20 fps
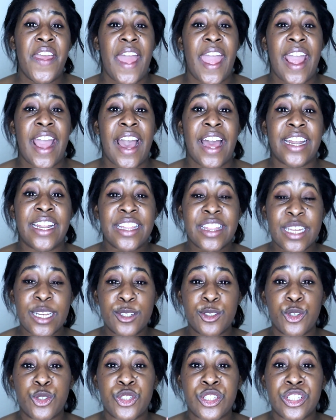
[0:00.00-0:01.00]
and
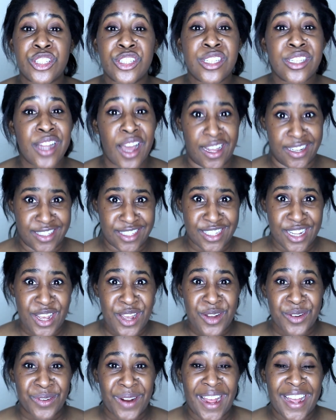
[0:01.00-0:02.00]
things are just nuts,
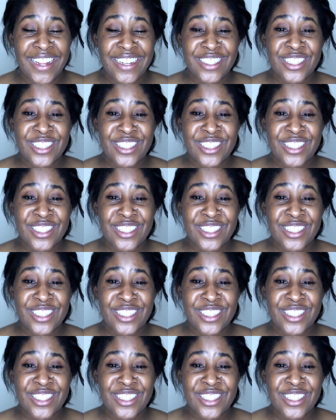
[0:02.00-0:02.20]
right?